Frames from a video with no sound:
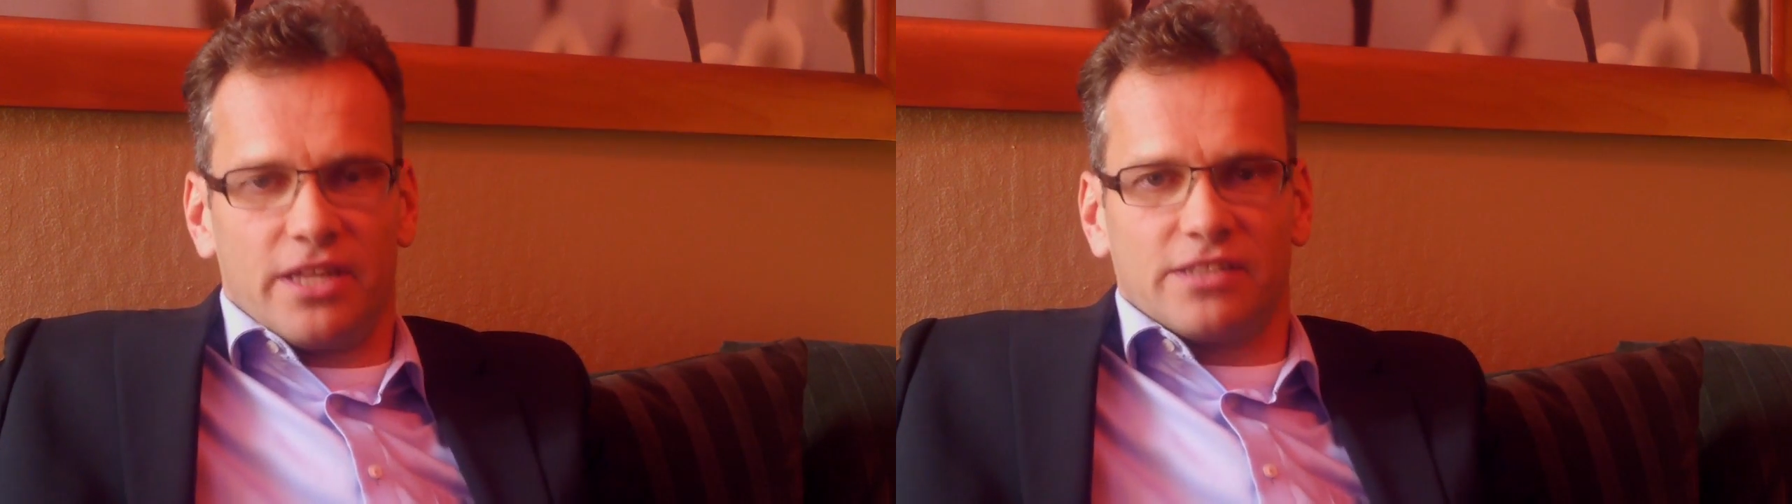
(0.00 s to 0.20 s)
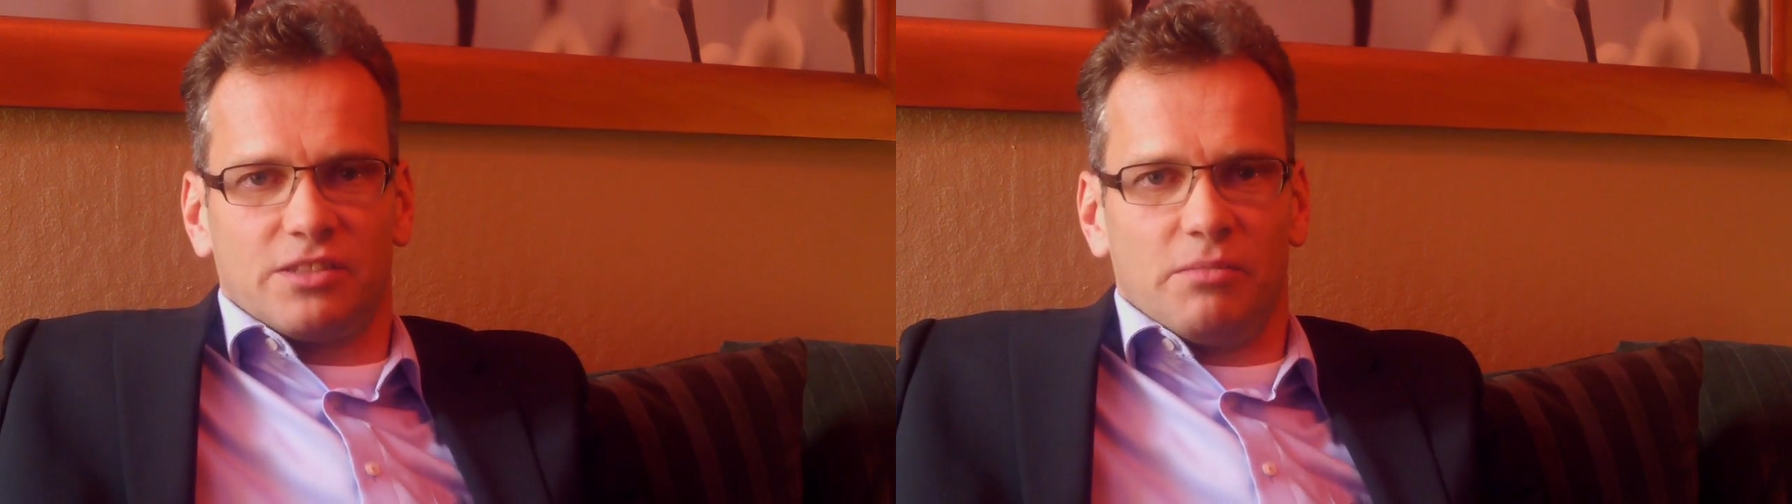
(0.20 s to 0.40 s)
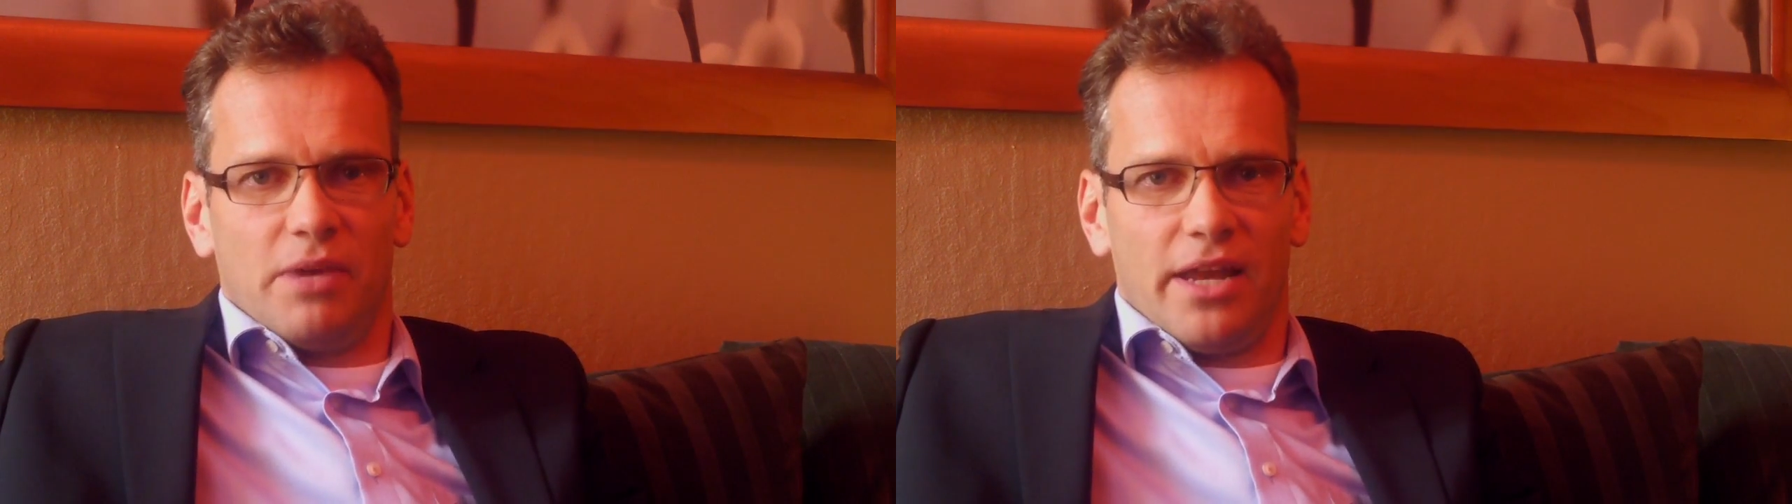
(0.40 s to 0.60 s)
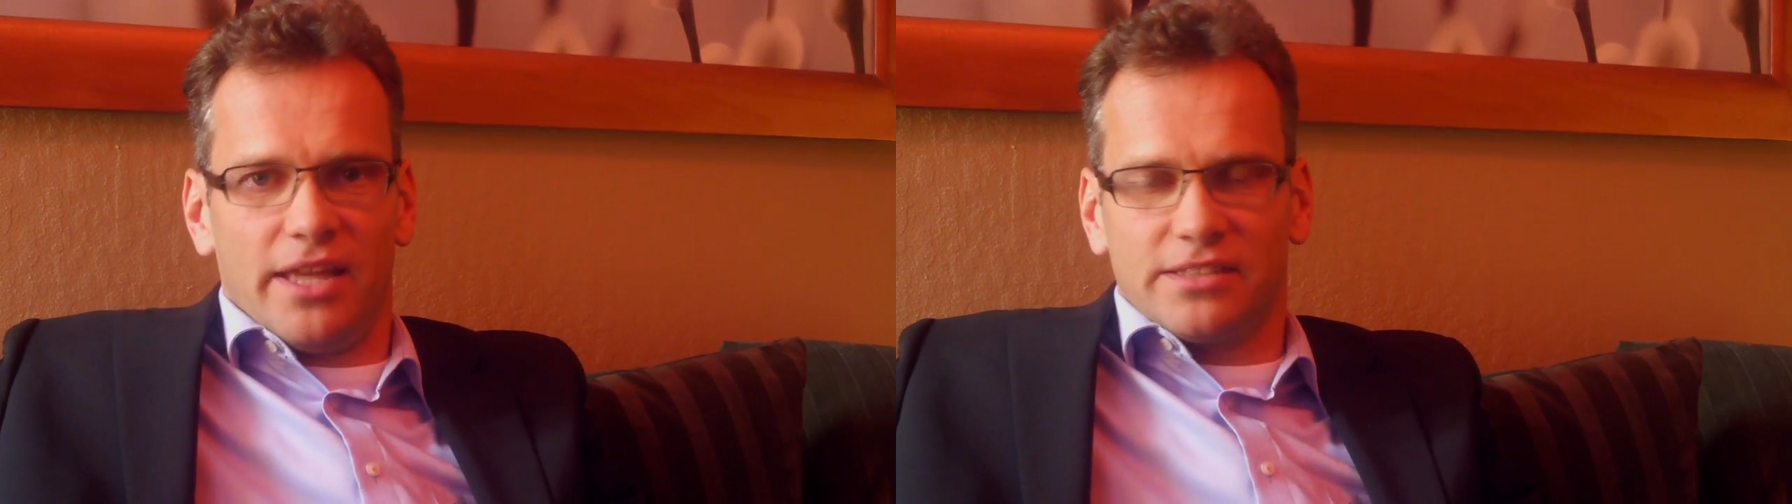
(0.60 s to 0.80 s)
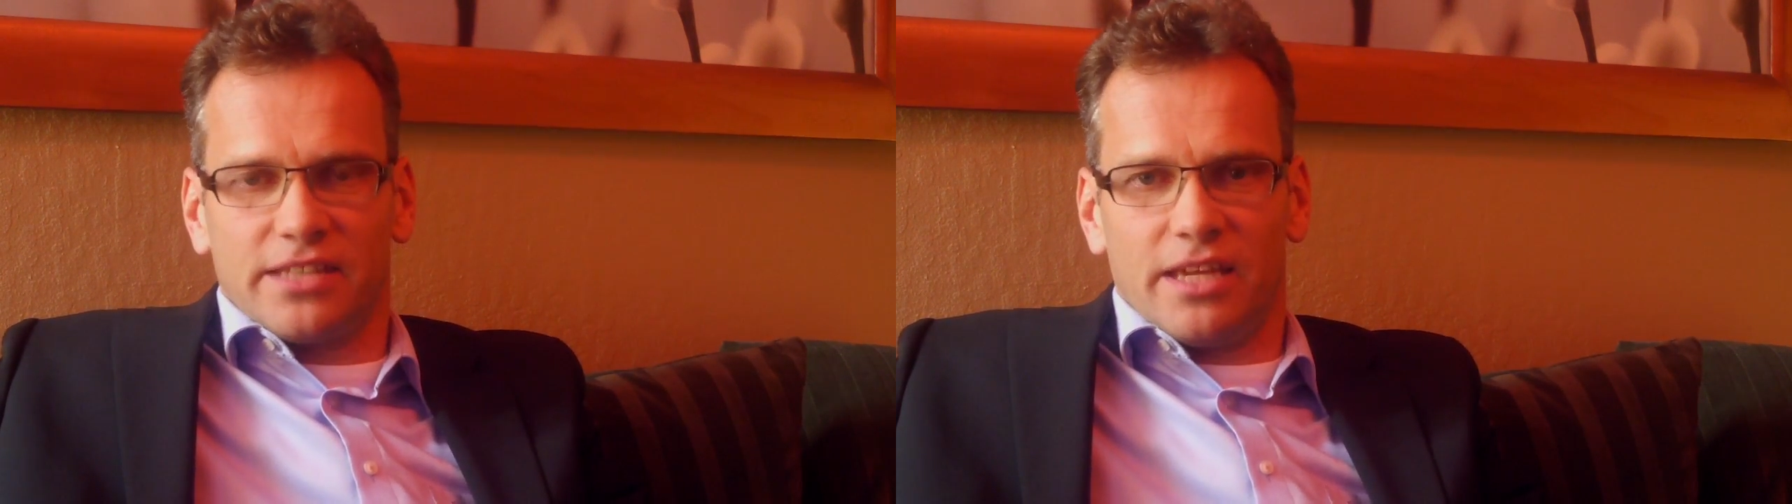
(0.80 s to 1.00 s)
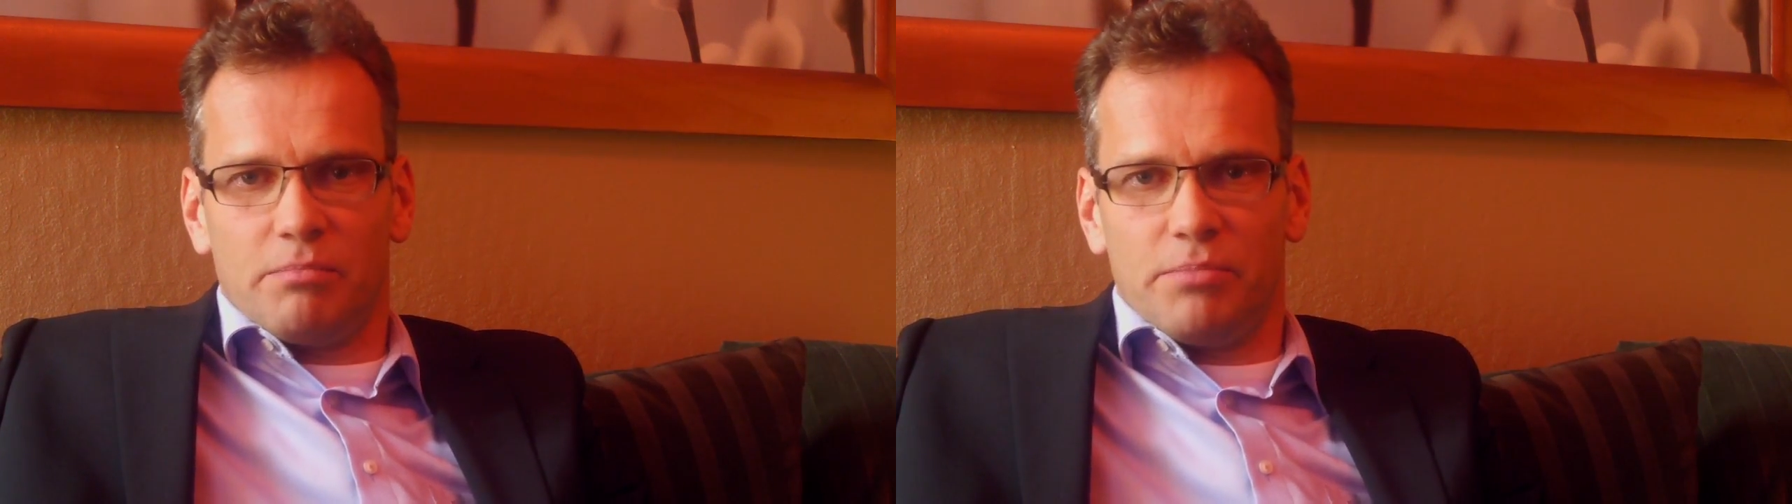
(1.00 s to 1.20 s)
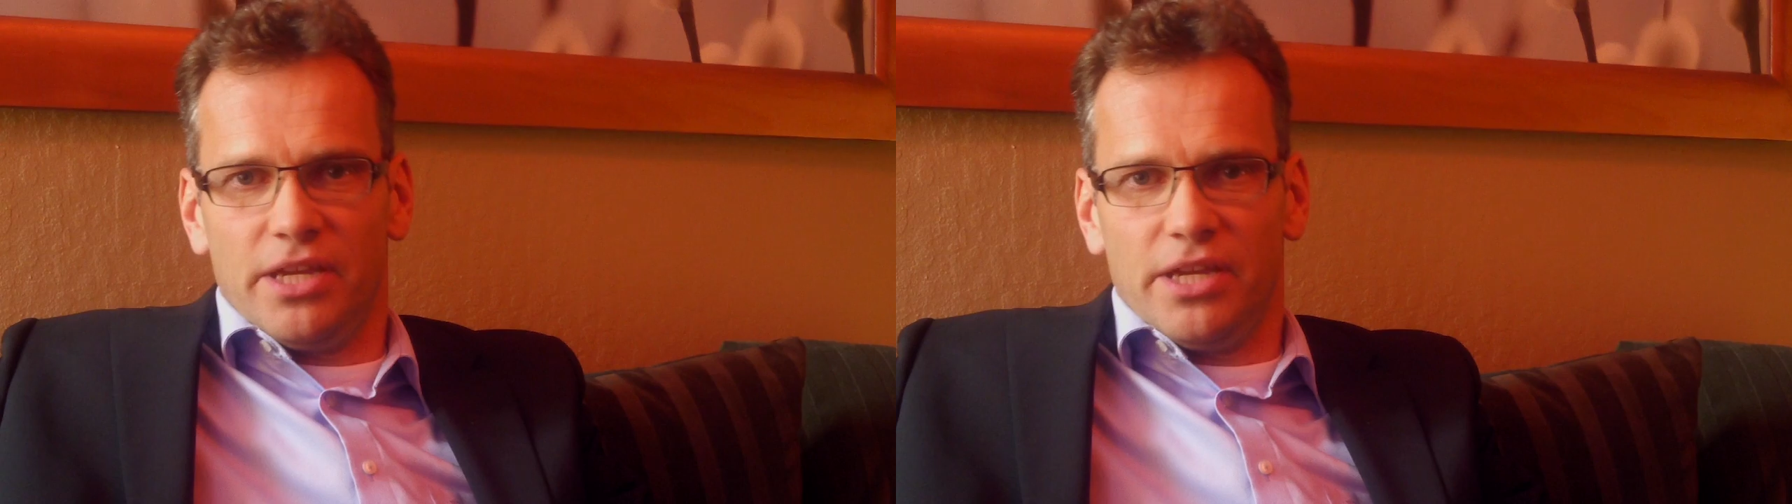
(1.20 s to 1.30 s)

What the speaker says: customer landscape,